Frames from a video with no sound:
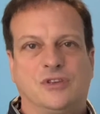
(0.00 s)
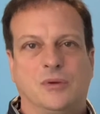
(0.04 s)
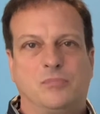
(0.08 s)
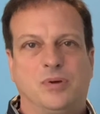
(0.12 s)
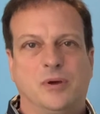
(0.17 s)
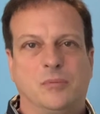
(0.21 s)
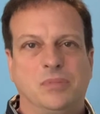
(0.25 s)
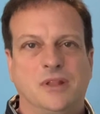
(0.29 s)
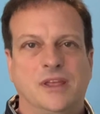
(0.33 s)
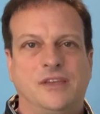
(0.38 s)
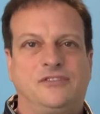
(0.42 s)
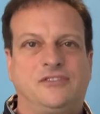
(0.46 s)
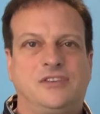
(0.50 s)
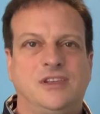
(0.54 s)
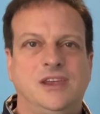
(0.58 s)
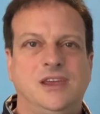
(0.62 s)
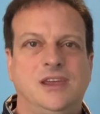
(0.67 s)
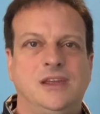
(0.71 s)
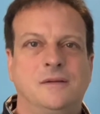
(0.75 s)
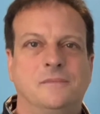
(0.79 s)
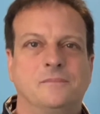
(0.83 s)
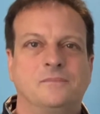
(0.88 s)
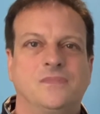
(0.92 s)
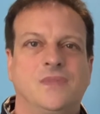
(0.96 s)

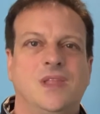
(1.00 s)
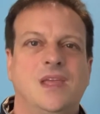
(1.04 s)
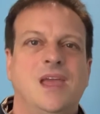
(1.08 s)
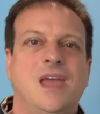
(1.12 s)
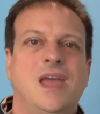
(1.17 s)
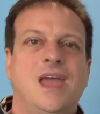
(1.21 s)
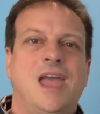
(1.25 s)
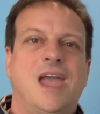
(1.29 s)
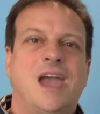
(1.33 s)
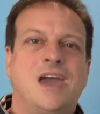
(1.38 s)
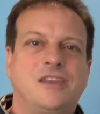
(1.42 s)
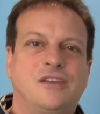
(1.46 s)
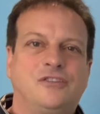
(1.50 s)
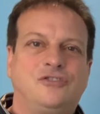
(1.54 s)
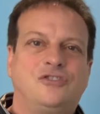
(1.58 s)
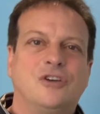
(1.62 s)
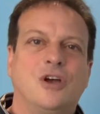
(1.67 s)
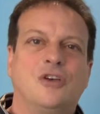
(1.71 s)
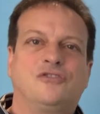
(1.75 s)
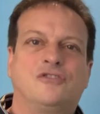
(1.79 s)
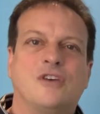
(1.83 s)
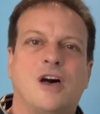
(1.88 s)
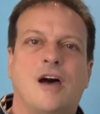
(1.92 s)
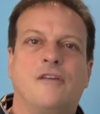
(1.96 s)
publicity, and it
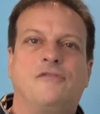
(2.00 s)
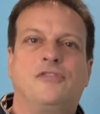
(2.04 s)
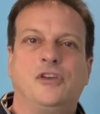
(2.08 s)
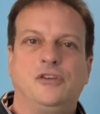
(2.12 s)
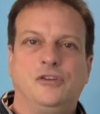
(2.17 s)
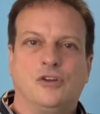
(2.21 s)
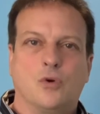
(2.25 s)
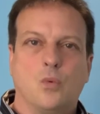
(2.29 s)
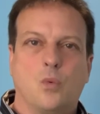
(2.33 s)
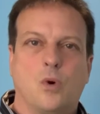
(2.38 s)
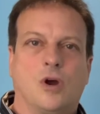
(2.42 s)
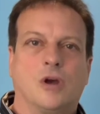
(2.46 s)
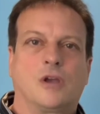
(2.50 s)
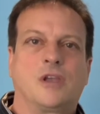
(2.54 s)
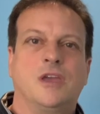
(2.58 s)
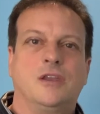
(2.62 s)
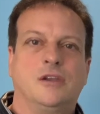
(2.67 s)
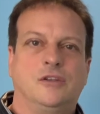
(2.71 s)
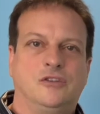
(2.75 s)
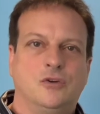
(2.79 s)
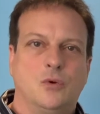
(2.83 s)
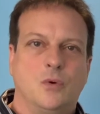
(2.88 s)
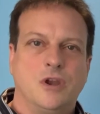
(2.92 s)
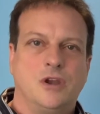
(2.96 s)
shows off that you're working
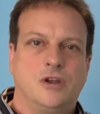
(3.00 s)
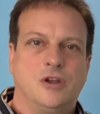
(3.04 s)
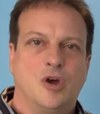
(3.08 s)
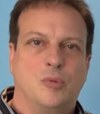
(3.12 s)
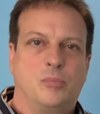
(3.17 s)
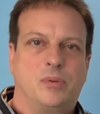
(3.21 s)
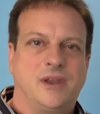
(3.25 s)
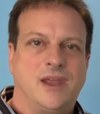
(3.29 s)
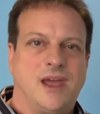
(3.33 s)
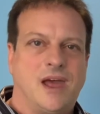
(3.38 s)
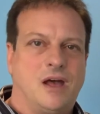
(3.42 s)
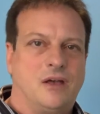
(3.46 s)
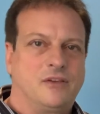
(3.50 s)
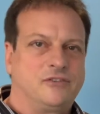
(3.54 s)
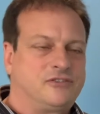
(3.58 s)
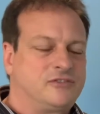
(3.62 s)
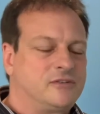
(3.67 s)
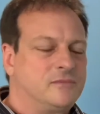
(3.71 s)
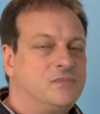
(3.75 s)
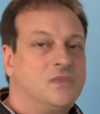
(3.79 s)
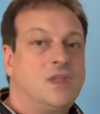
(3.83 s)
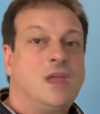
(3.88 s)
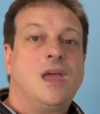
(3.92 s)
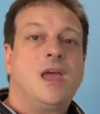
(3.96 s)
and doing an open
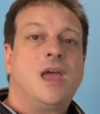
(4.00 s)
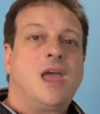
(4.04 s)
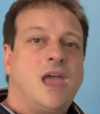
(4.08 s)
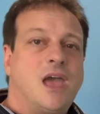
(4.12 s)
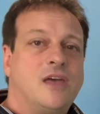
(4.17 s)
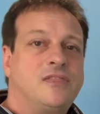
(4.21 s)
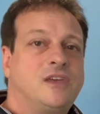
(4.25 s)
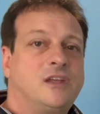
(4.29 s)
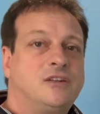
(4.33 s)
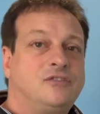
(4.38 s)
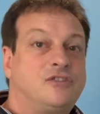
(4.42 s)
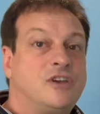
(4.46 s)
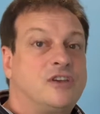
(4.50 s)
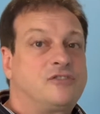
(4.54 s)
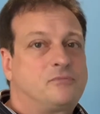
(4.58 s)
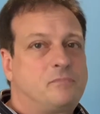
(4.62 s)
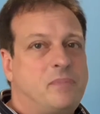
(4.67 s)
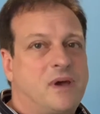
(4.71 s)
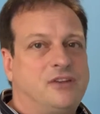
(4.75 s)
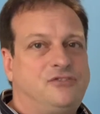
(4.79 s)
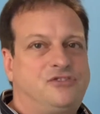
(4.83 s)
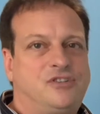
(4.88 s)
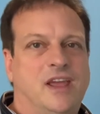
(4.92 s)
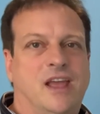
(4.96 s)
house. And then just
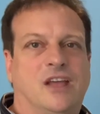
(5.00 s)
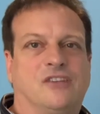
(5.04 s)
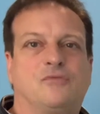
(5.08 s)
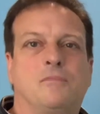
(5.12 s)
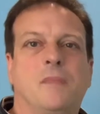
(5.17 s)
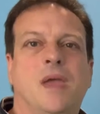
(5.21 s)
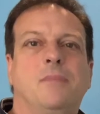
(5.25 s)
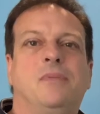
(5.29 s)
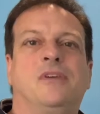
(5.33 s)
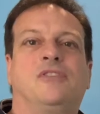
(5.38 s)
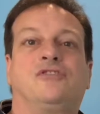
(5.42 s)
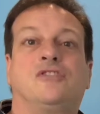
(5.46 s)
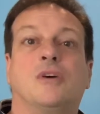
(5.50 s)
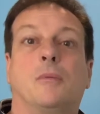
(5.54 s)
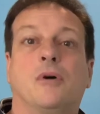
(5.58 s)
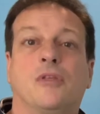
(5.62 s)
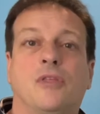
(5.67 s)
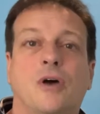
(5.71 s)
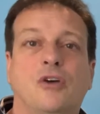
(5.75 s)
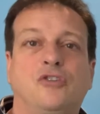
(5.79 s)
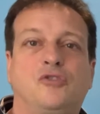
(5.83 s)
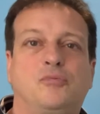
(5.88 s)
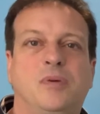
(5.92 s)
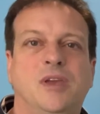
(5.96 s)
by chance, maybe some of
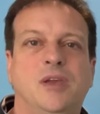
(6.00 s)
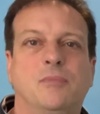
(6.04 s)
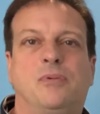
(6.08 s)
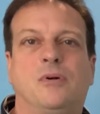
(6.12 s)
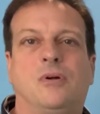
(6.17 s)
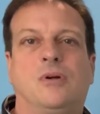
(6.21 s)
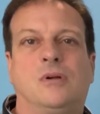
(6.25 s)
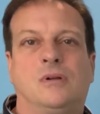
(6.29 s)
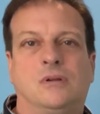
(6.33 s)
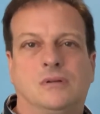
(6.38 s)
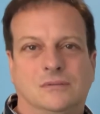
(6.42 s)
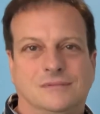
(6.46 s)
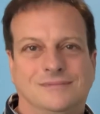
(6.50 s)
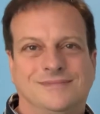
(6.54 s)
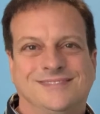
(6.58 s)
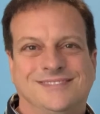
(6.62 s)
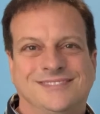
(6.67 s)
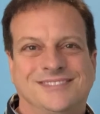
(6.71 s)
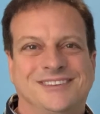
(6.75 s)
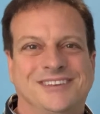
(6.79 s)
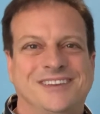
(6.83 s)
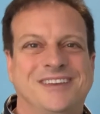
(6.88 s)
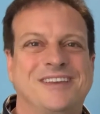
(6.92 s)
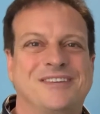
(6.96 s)
those people
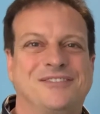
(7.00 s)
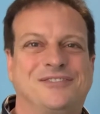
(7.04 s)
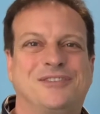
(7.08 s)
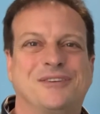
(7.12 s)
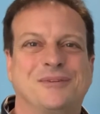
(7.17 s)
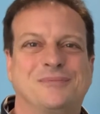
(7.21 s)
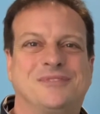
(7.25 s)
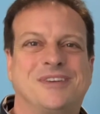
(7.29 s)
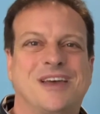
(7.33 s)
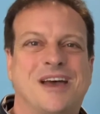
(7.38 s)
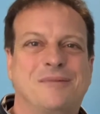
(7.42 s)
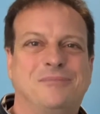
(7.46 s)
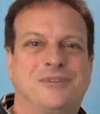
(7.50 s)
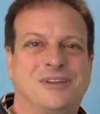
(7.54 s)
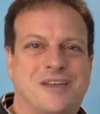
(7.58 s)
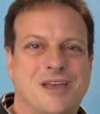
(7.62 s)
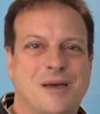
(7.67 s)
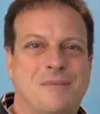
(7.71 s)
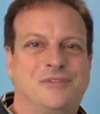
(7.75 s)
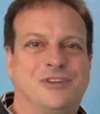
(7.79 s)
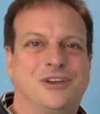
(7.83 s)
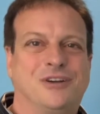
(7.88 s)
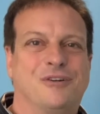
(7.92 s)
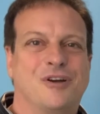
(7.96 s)
gives them time to
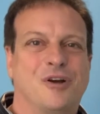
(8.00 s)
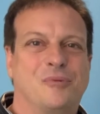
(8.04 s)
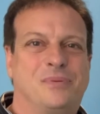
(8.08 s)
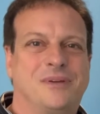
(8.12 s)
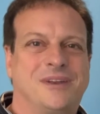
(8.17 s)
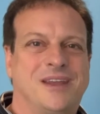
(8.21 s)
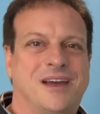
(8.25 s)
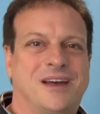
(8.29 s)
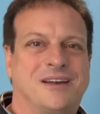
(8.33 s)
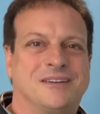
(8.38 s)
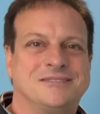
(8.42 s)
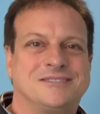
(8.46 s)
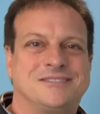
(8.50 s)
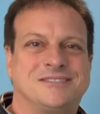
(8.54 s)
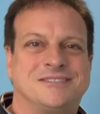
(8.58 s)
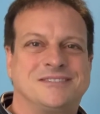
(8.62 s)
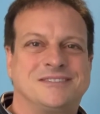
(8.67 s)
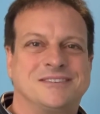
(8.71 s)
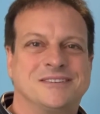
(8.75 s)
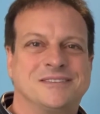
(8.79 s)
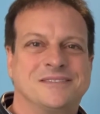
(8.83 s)
come to your open house.